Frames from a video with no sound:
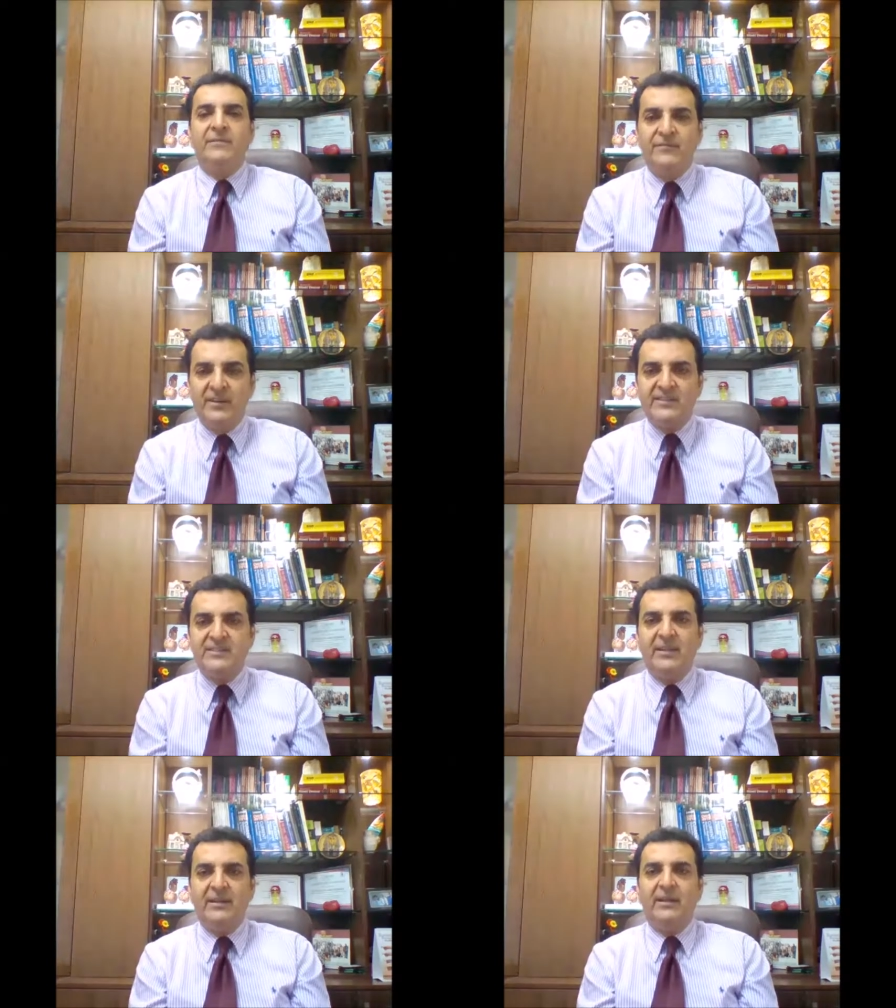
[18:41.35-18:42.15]

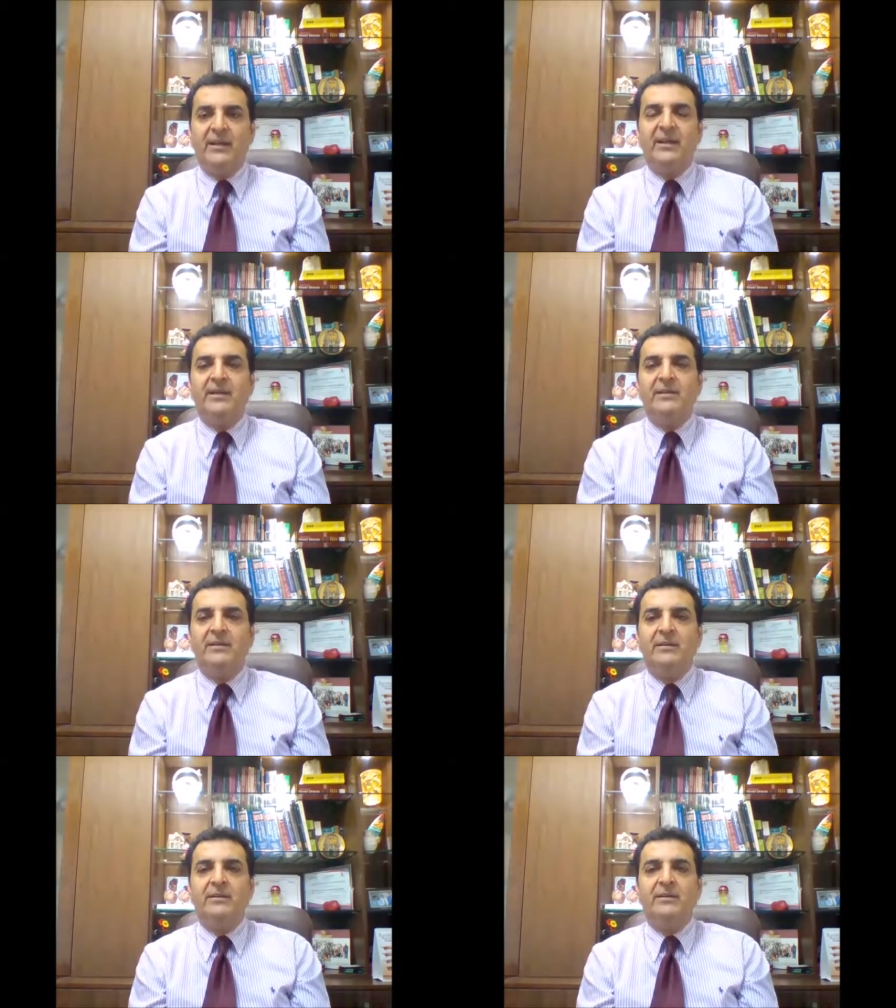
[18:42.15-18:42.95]
reversing and
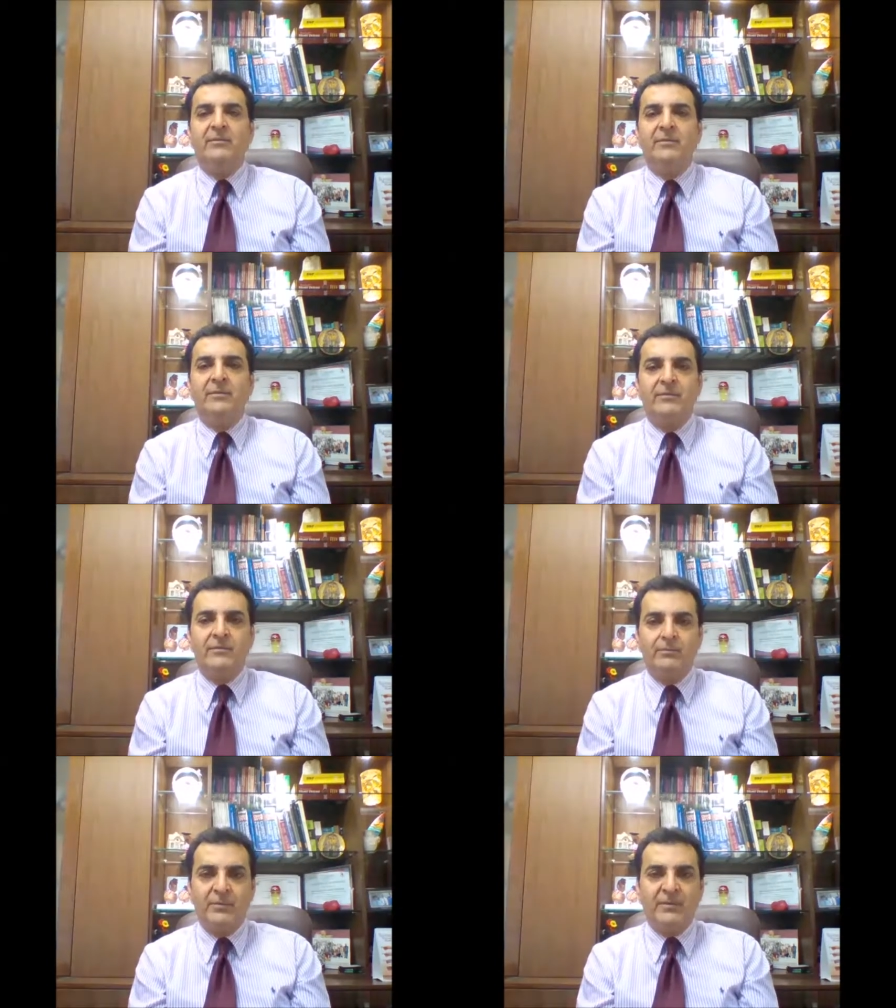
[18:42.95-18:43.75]

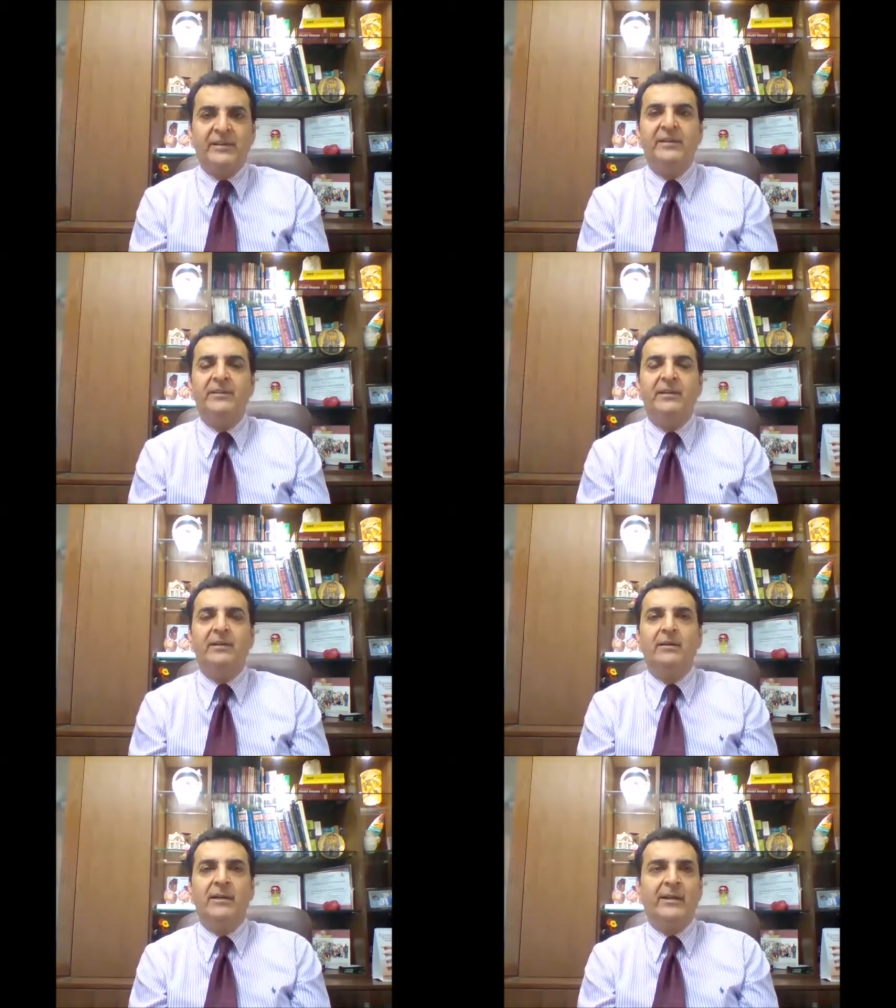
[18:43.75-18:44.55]
preventing
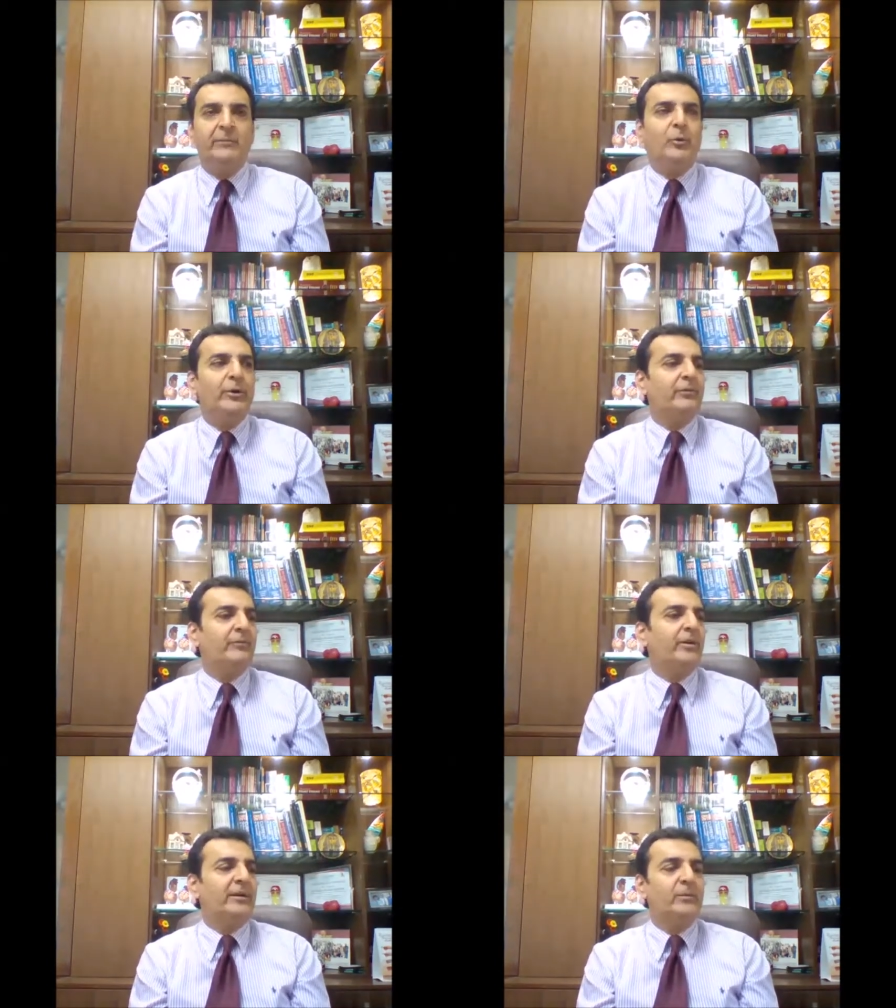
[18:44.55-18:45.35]
the endpoint
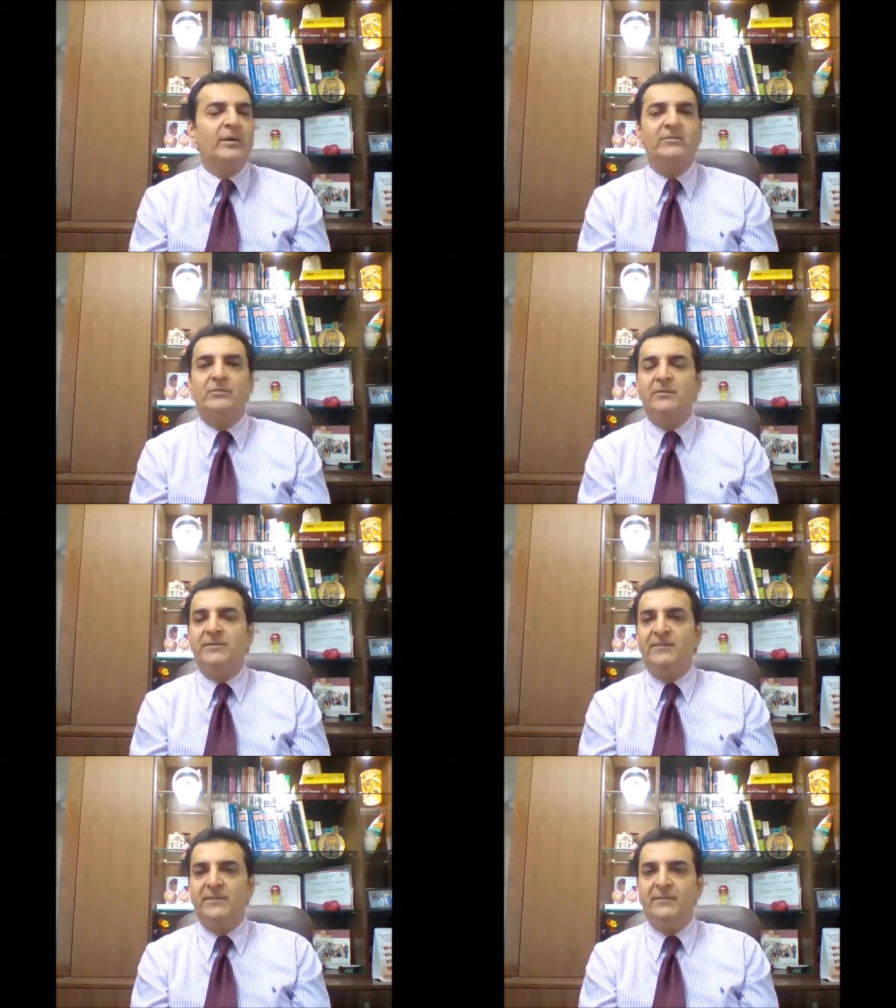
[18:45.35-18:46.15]
of
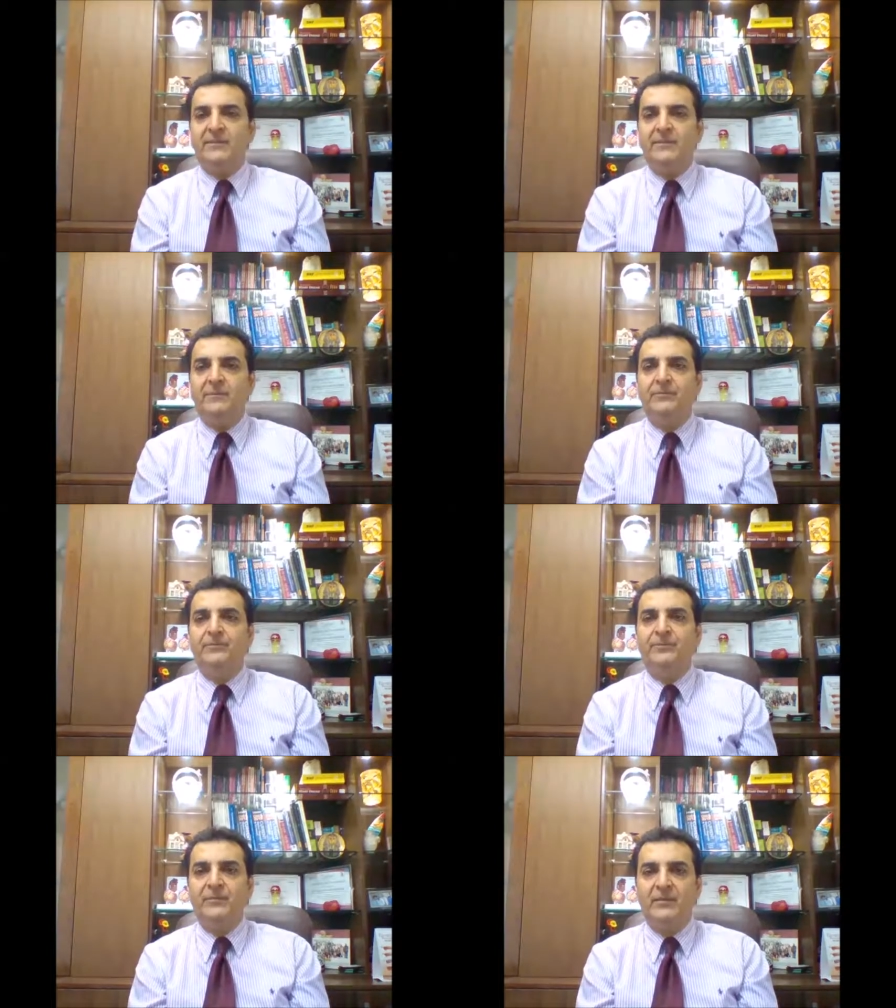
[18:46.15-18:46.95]
cardiovascular disease.
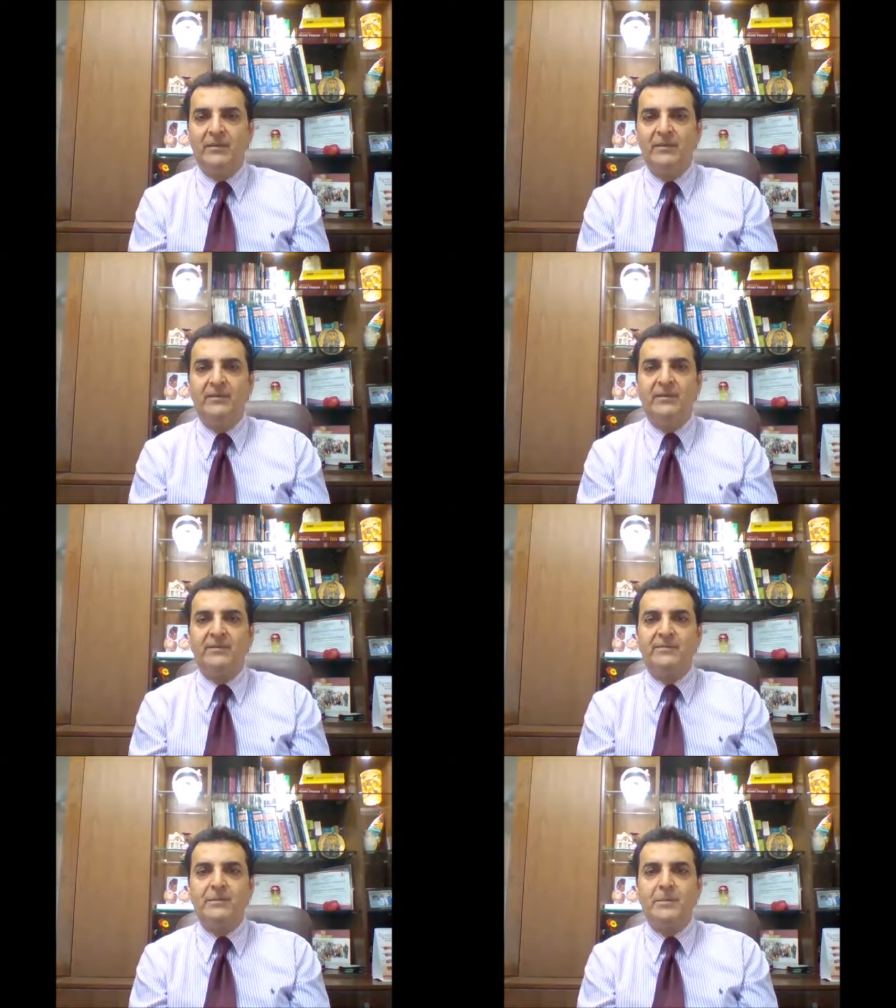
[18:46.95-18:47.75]

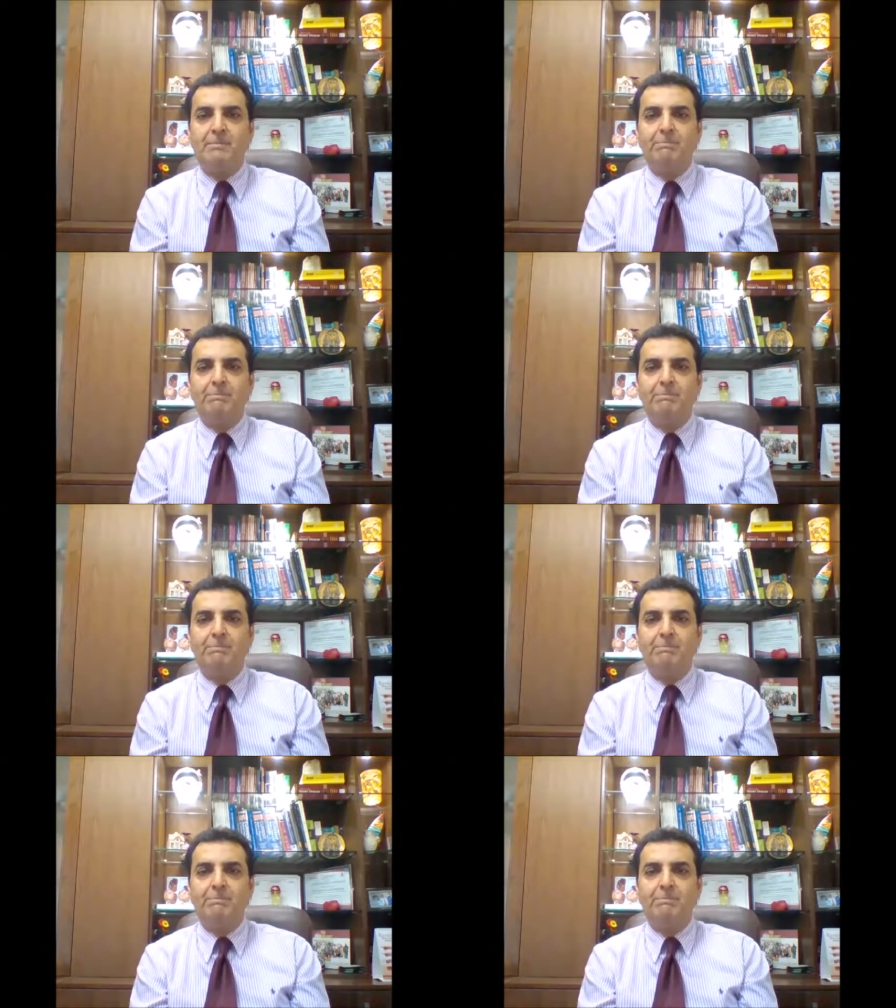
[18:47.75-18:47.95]
Next.